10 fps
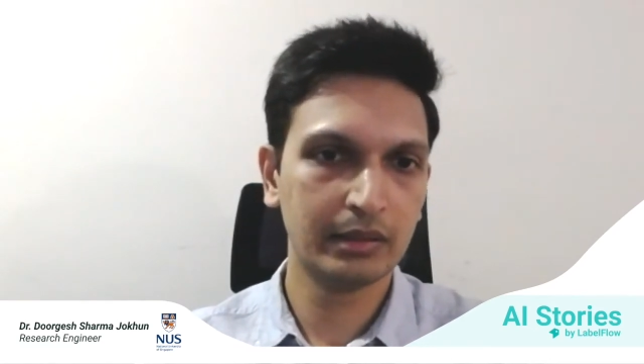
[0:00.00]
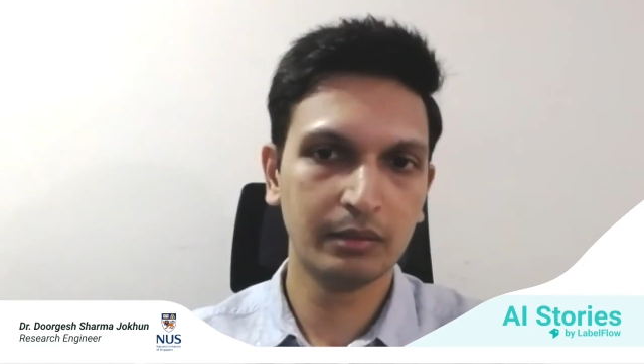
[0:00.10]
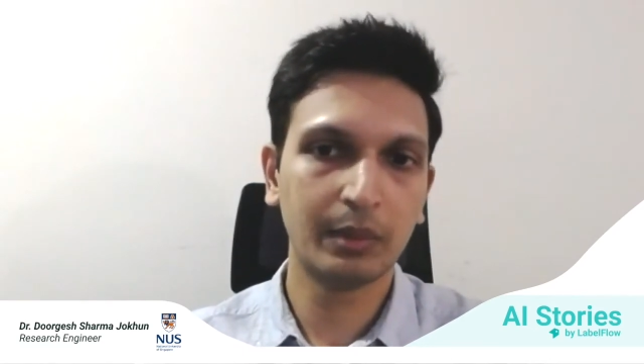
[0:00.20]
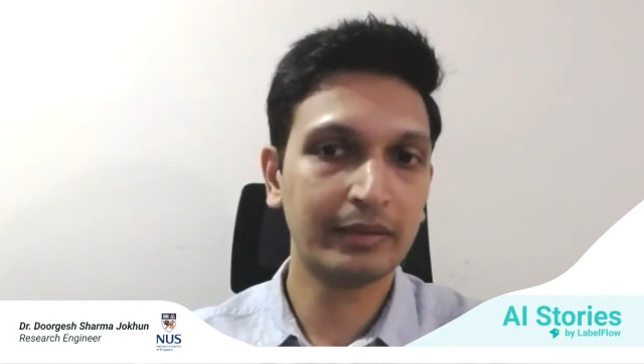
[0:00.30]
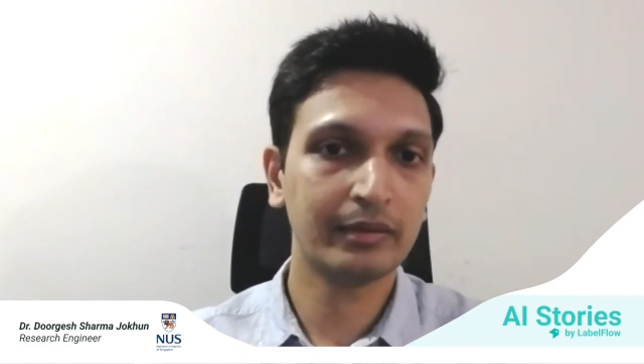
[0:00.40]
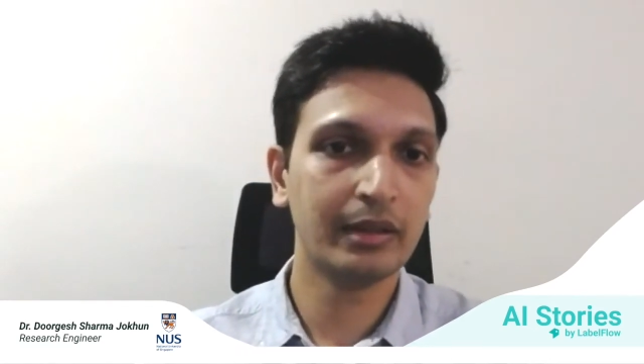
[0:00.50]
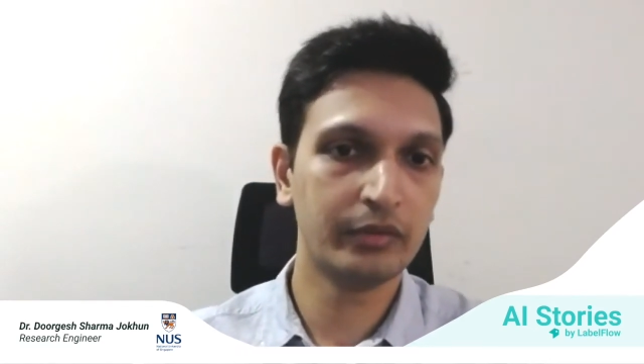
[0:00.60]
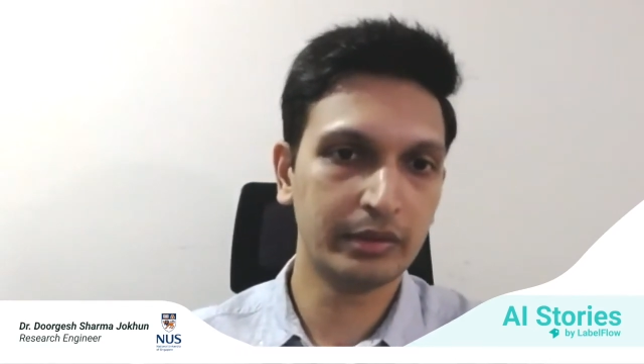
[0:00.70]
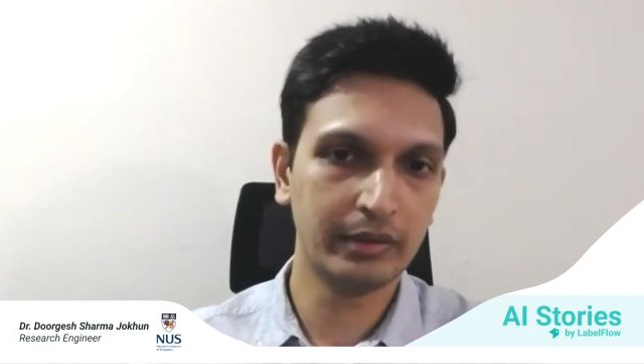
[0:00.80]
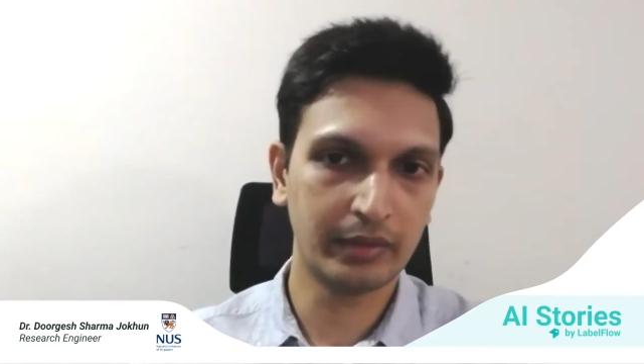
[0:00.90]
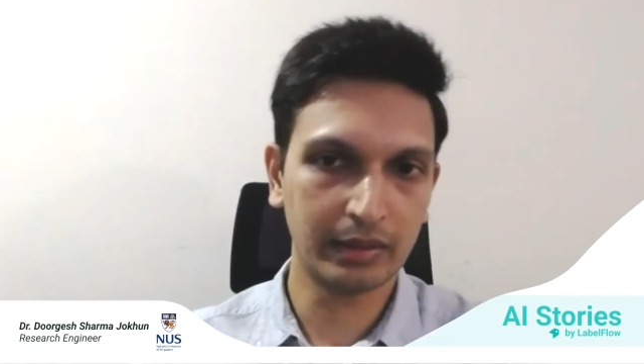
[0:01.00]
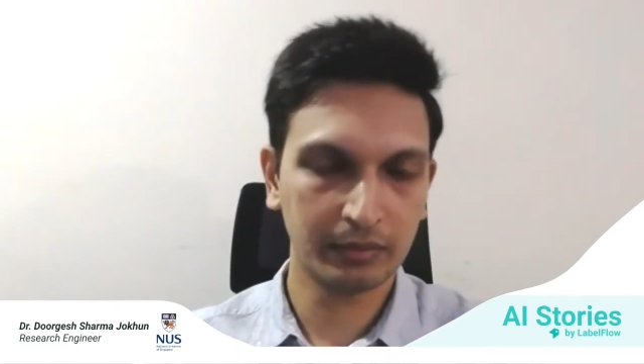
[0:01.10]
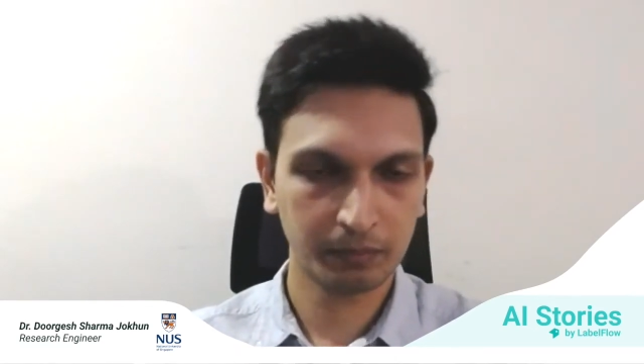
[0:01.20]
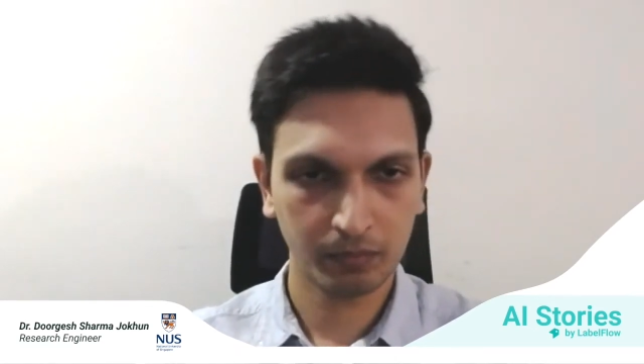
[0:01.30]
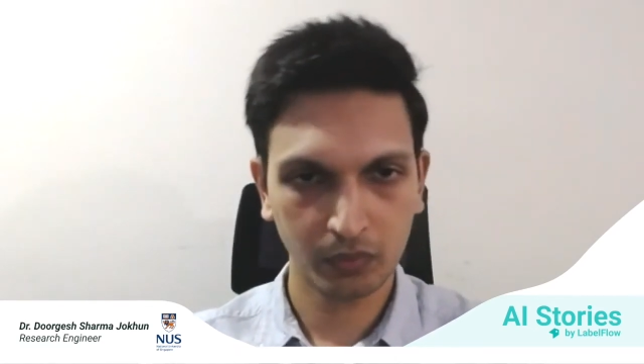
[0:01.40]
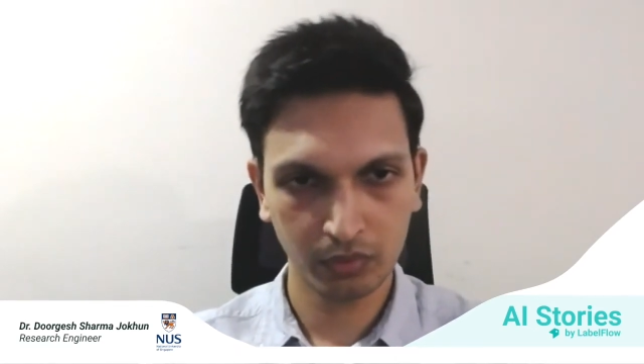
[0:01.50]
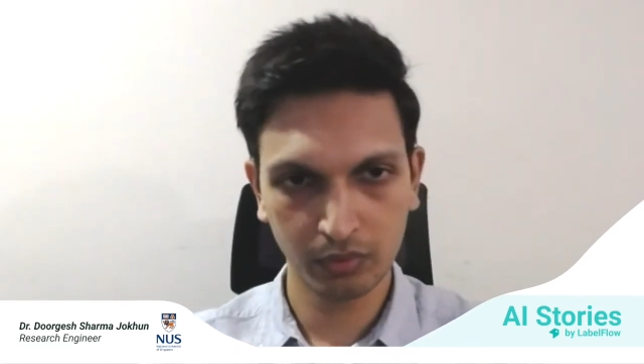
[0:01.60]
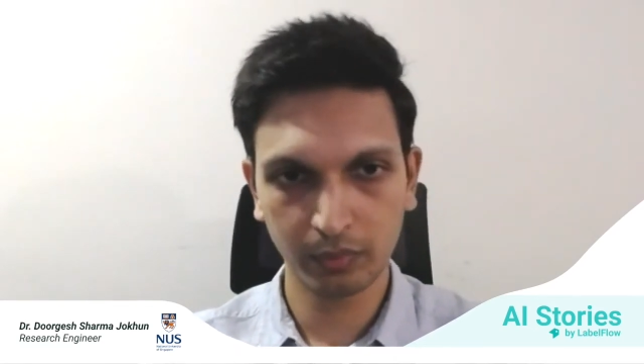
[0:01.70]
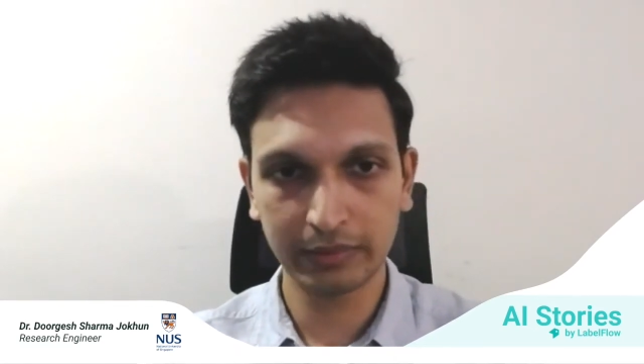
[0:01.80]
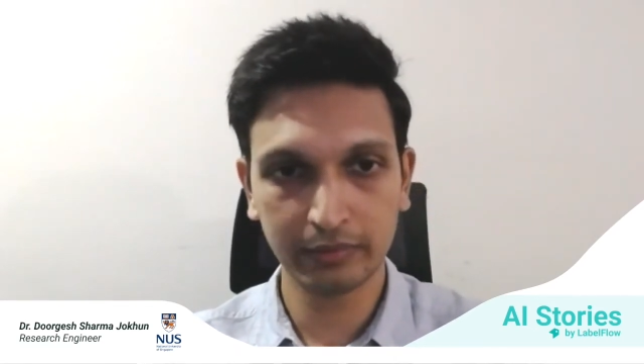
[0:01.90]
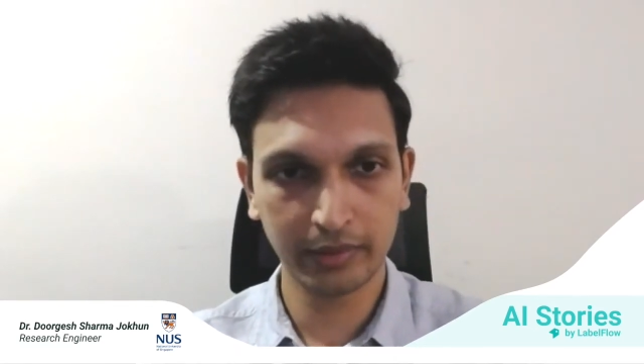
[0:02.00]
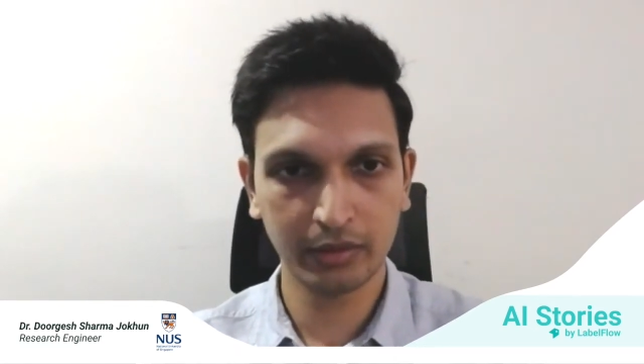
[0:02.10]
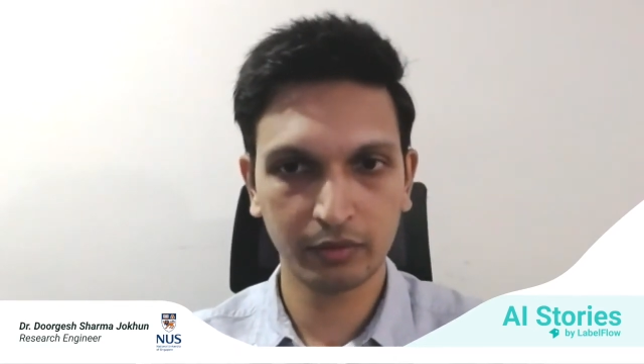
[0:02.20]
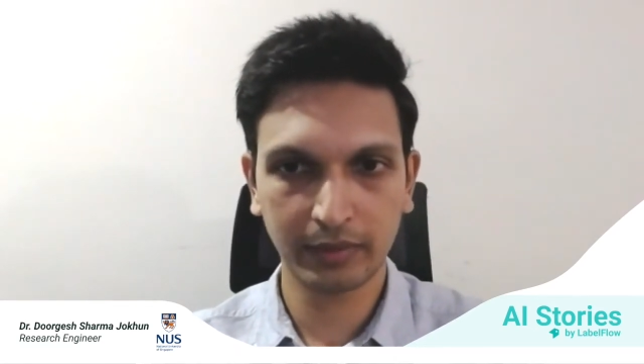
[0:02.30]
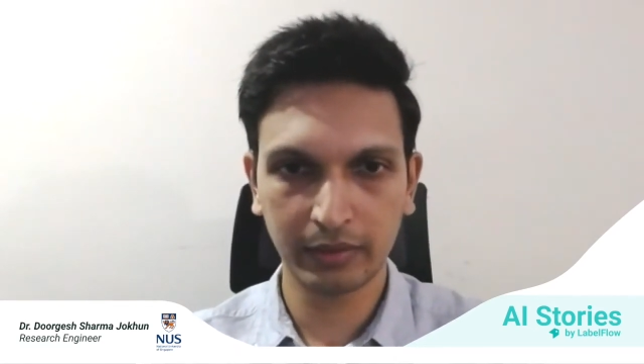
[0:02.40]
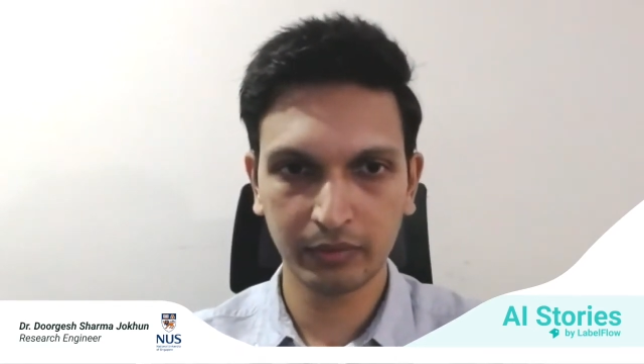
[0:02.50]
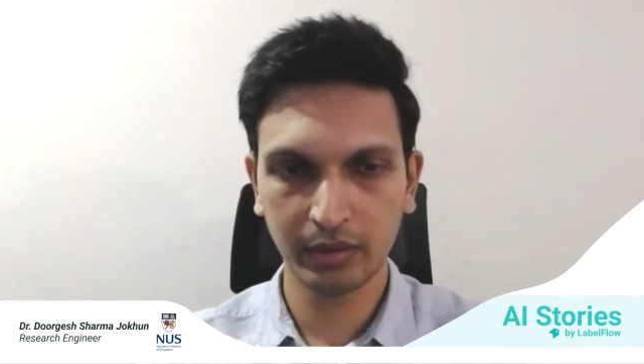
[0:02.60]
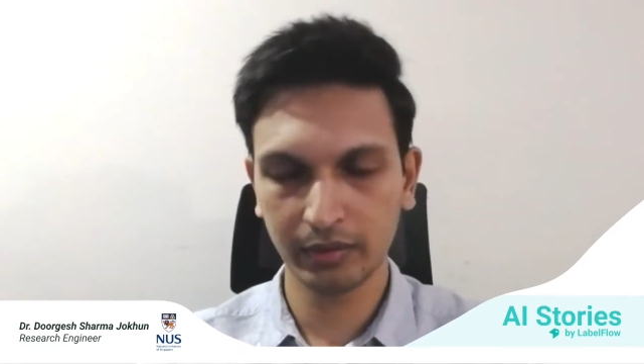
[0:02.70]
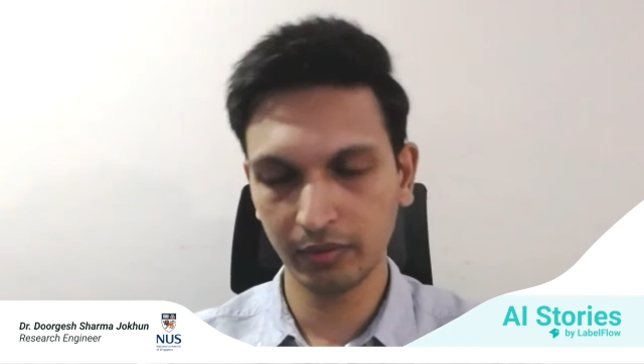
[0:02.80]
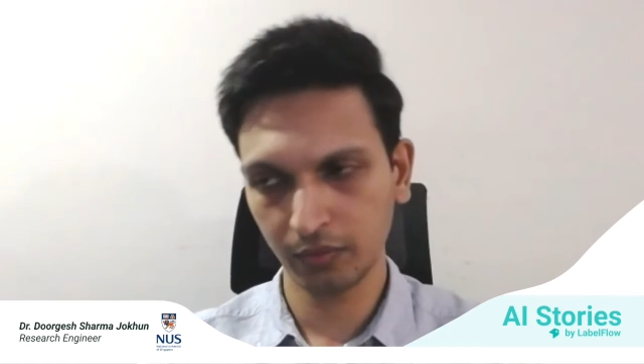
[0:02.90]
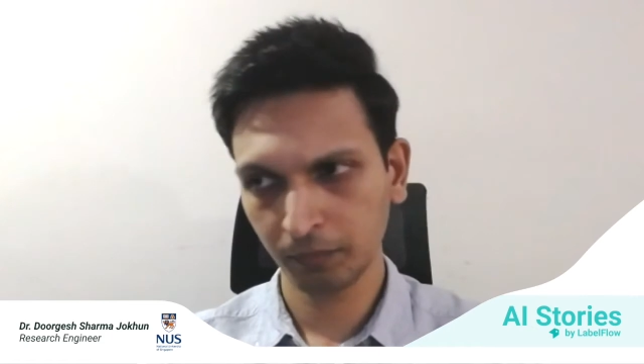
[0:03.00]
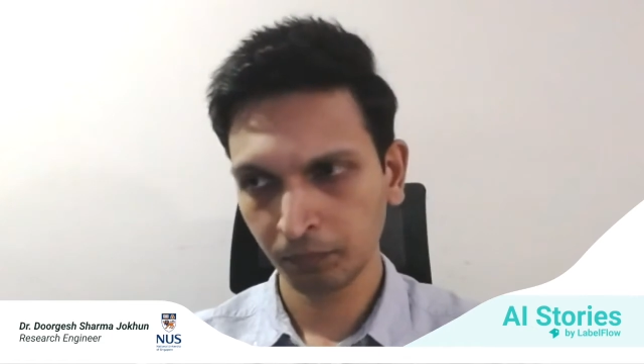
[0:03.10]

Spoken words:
what stage it is at. What grade of cancer it is.